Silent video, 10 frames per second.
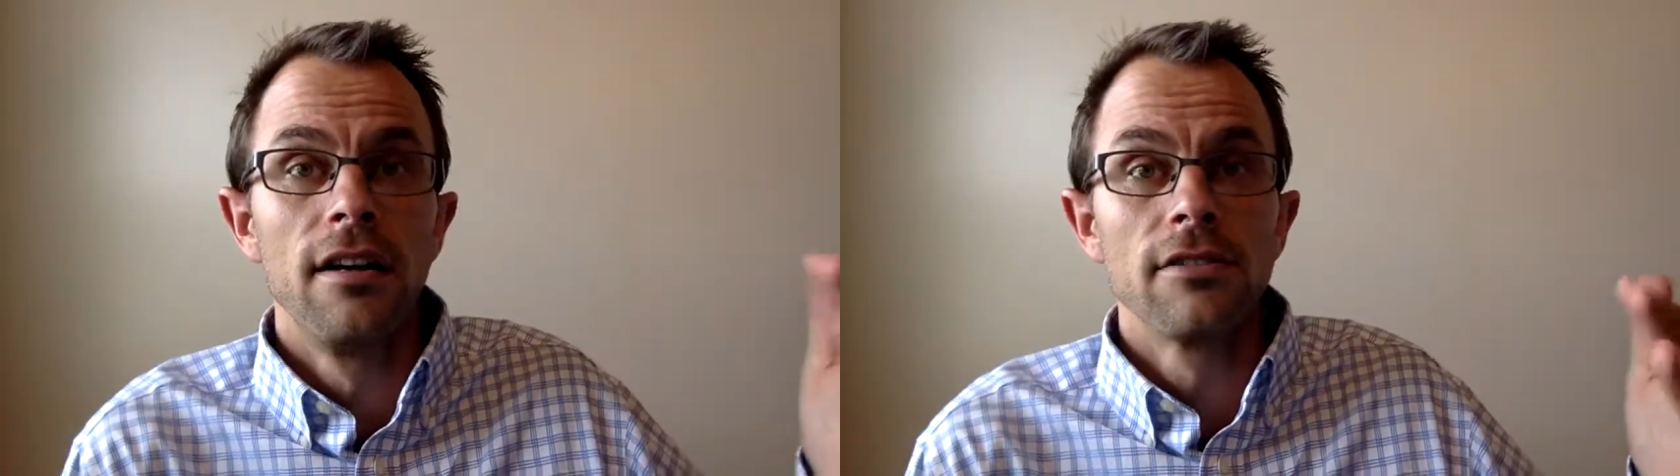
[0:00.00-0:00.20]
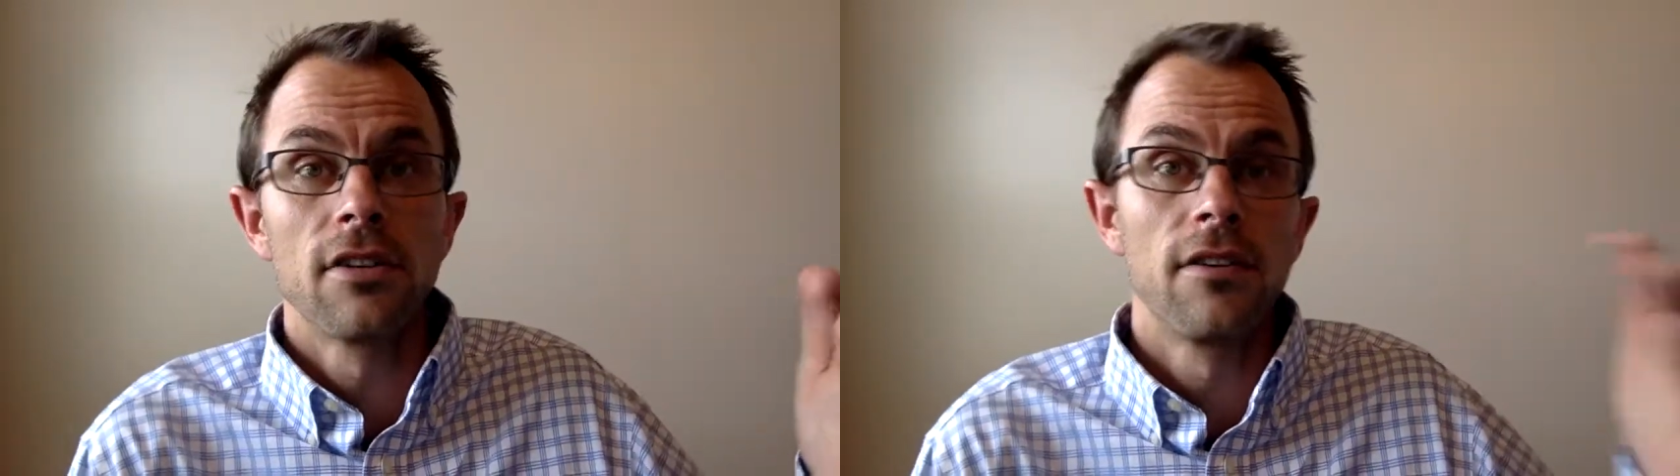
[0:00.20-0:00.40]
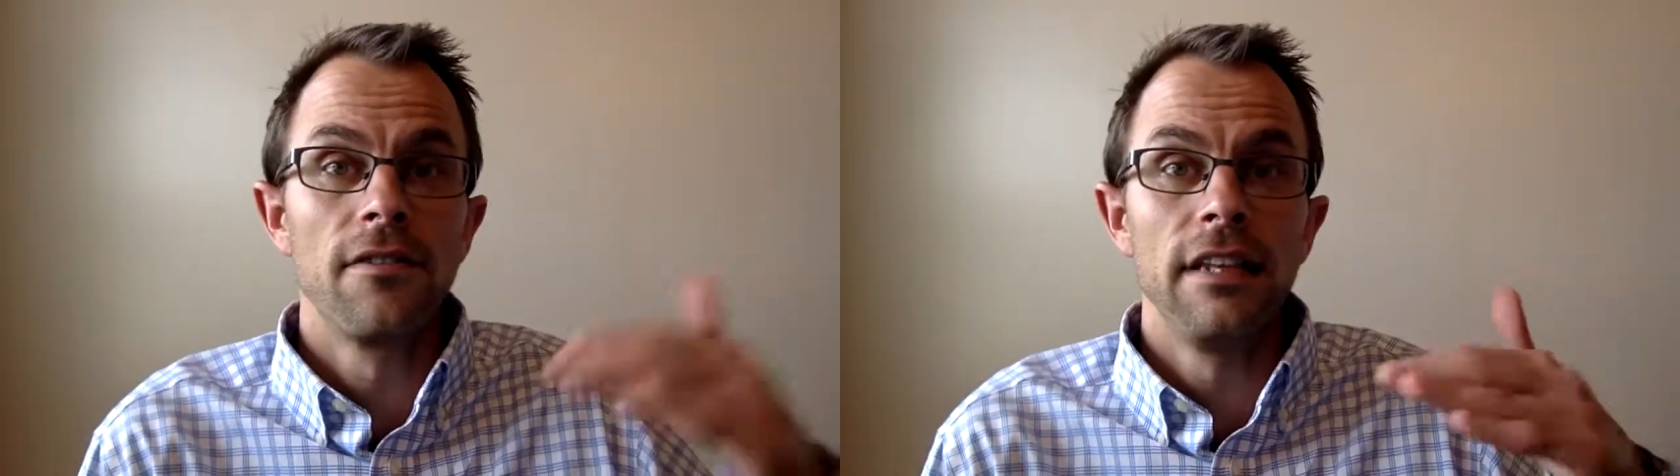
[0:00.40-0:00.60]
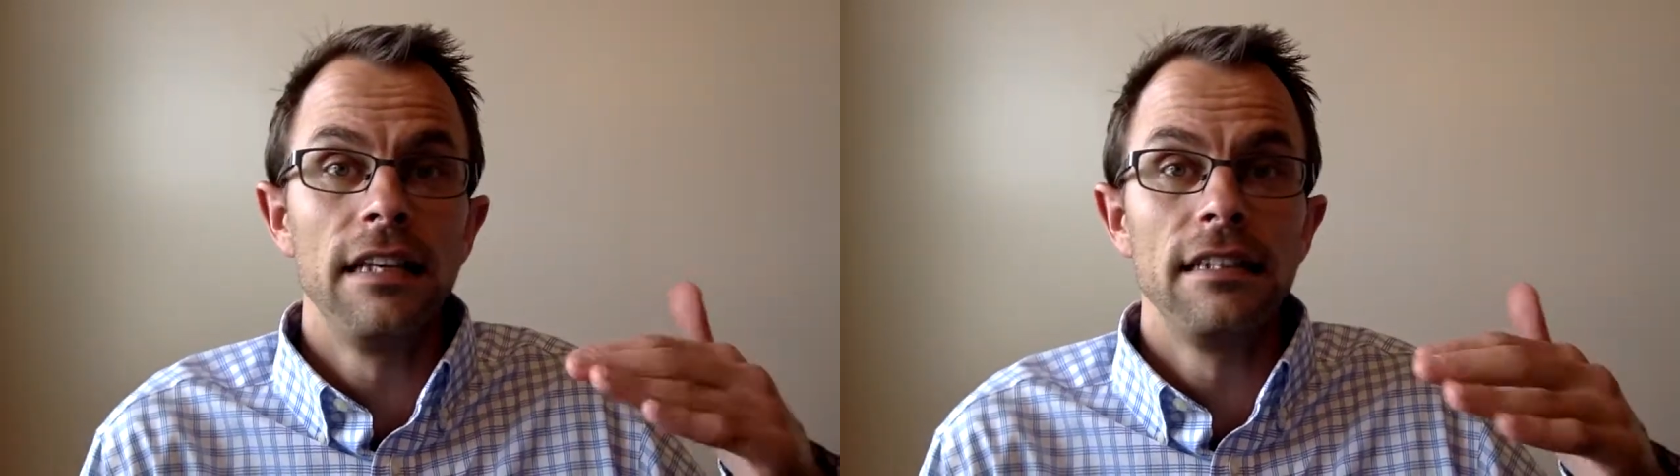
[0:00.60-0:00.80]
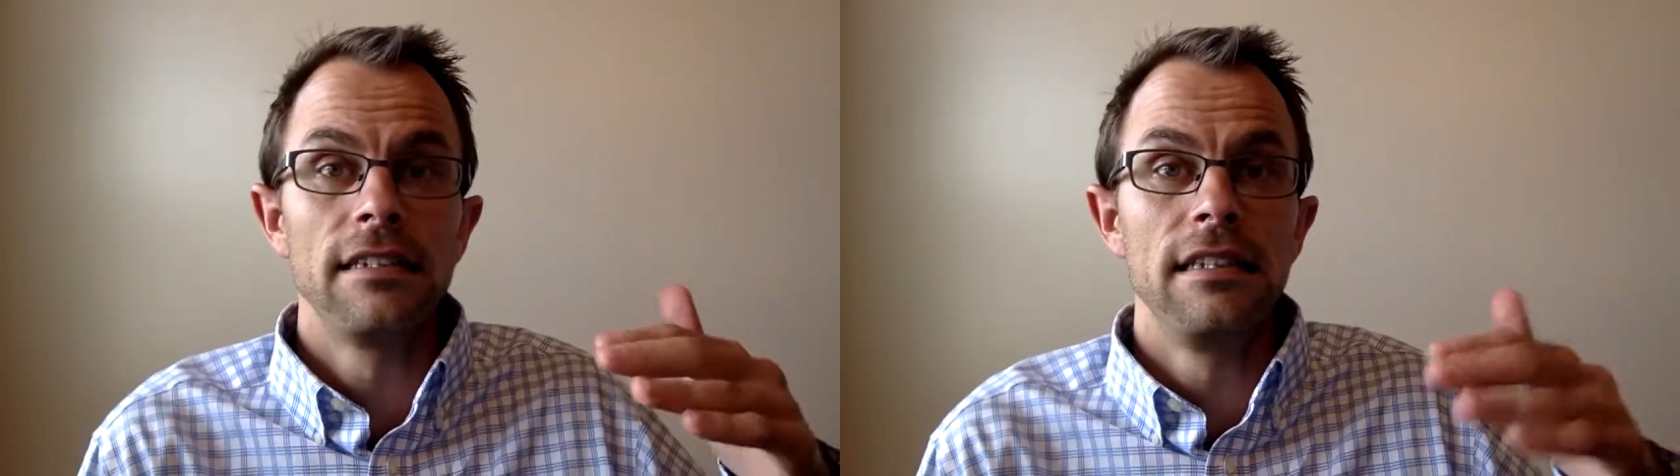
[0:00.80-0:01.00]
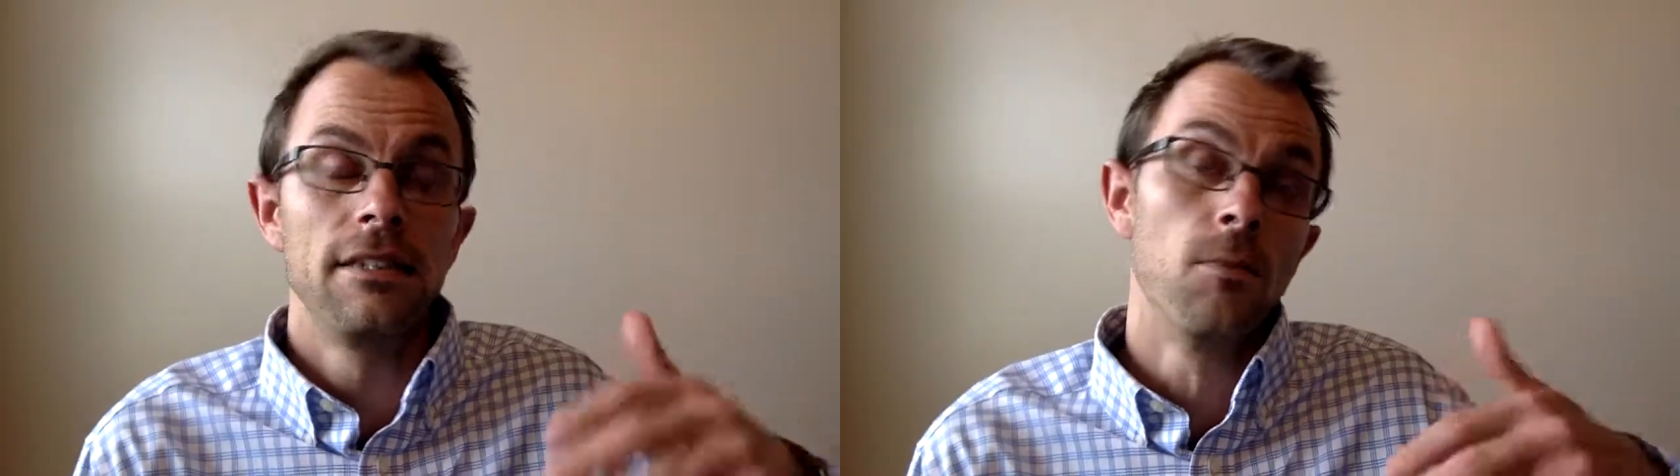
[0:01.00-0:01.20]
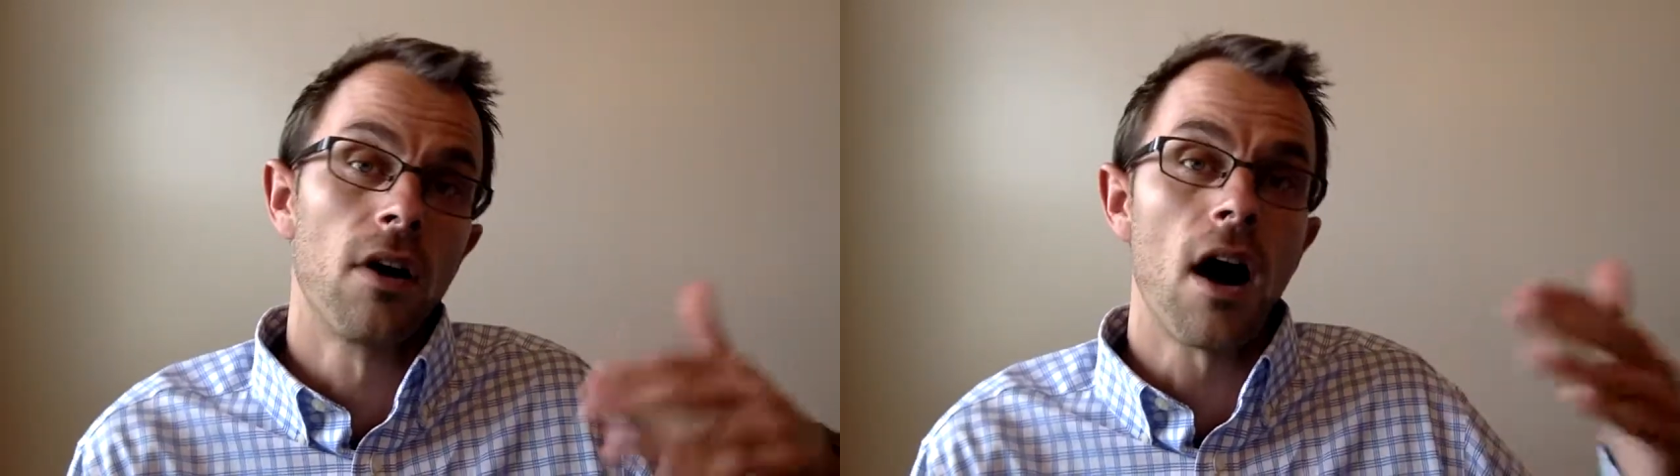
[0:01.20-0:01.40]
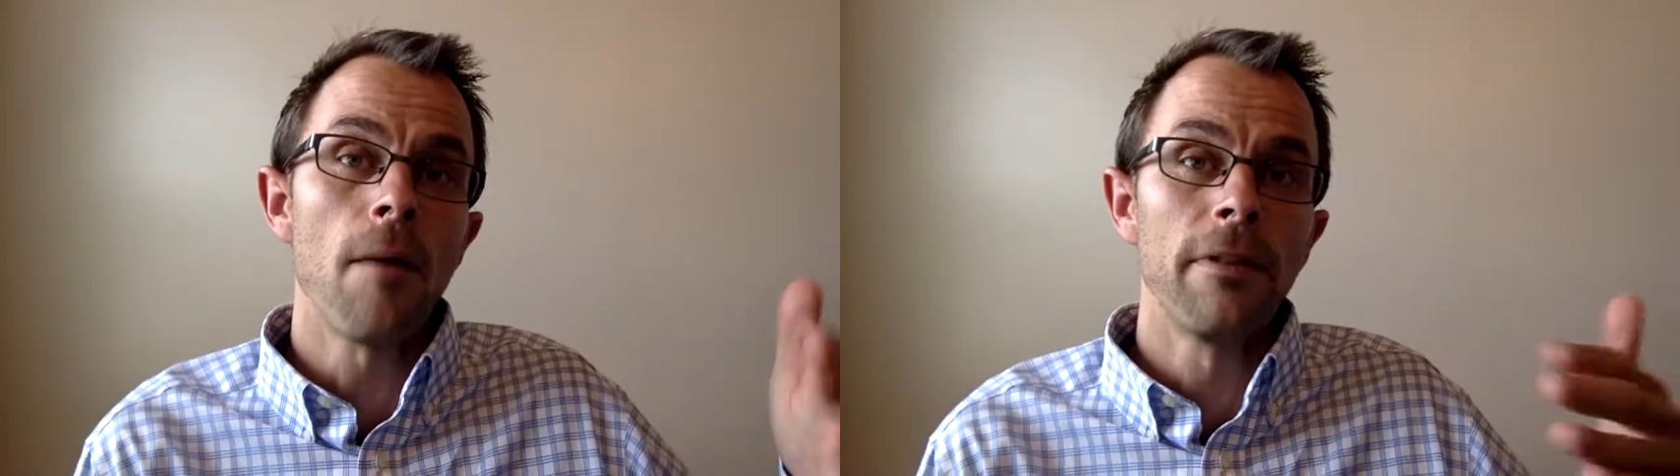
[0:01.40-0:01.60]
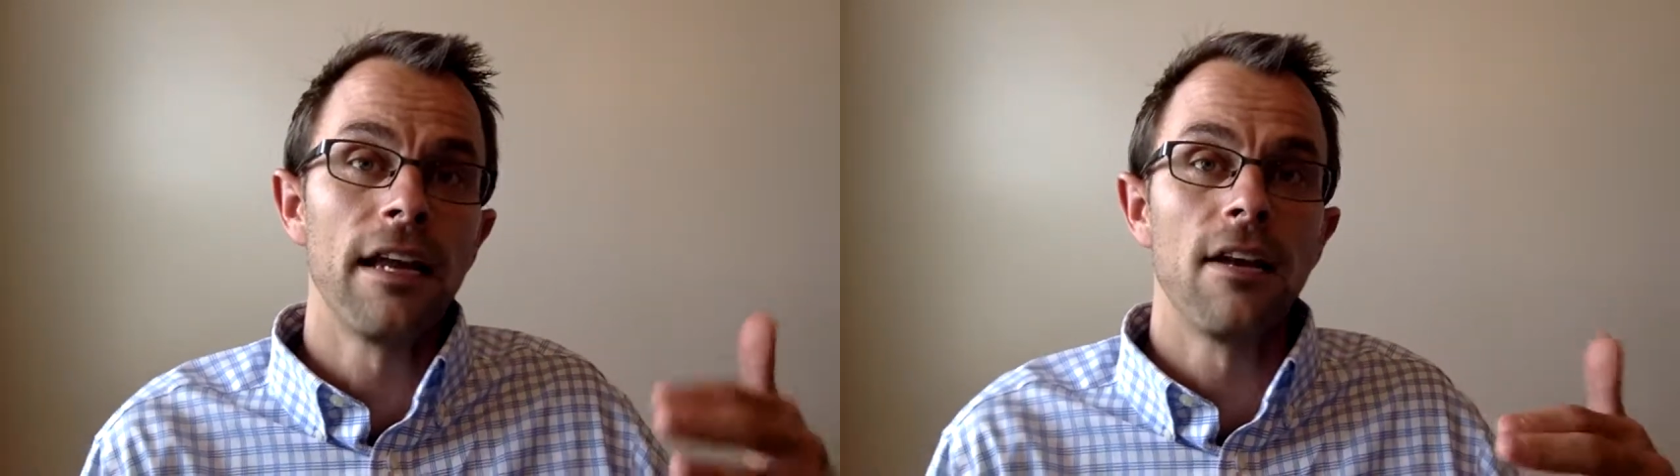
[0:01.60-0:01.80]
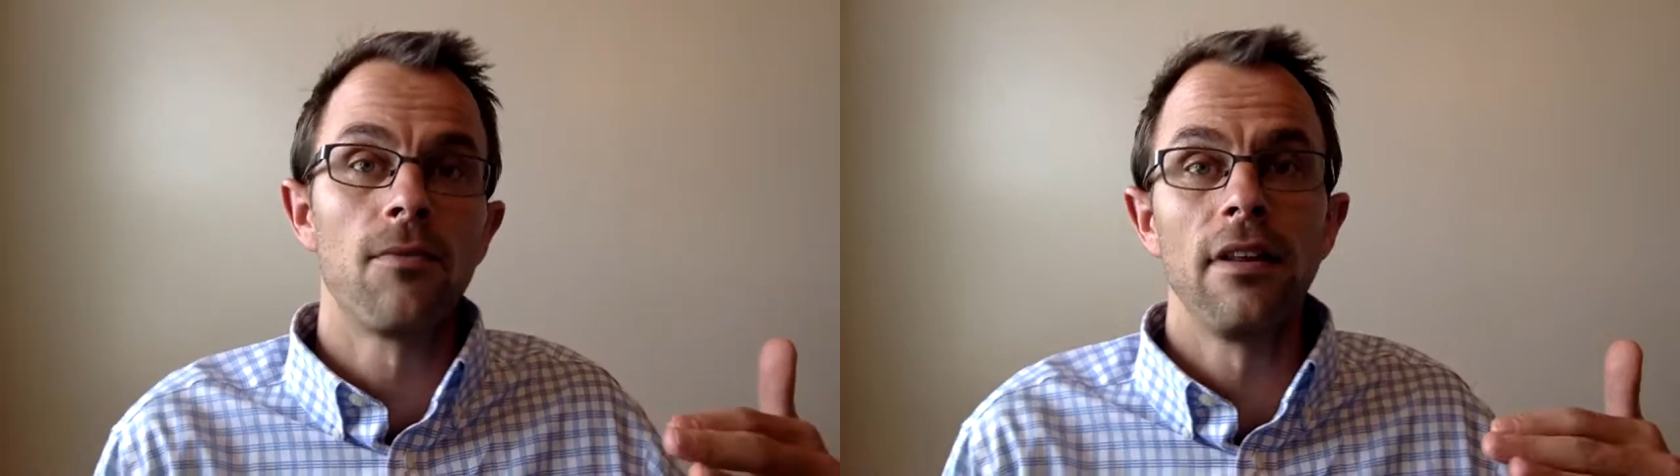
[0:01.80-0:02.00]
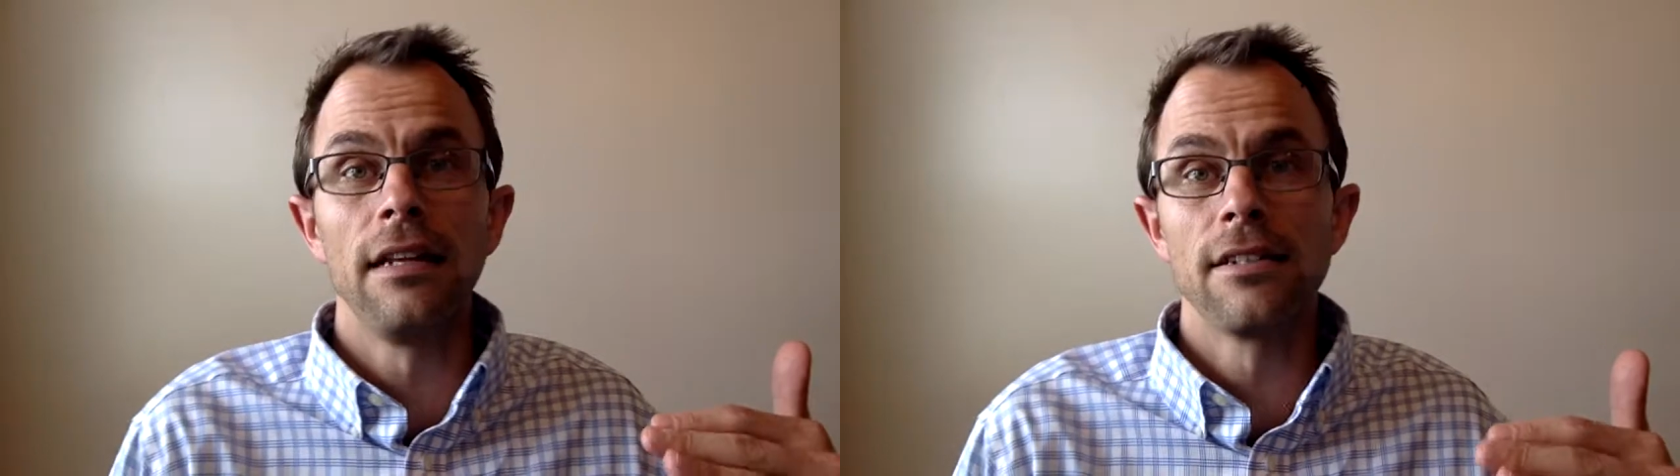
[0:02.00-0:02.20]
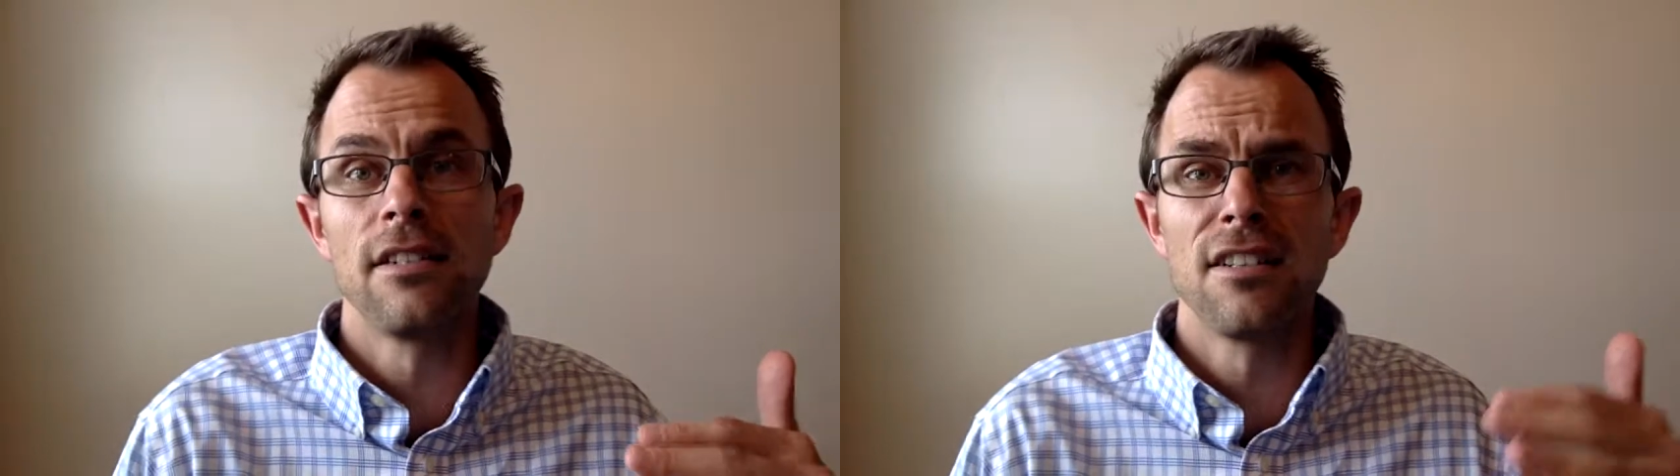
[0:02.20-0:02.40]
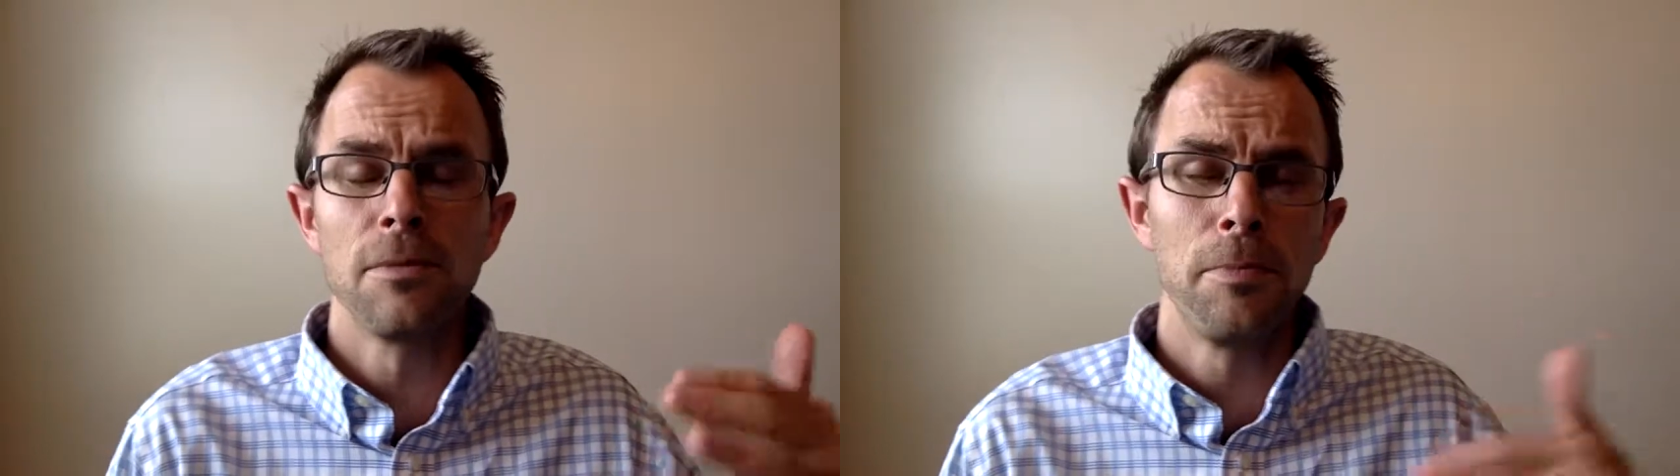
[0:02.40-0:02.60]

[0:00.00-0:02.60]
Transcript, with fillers: sort of these these more complicated relationships,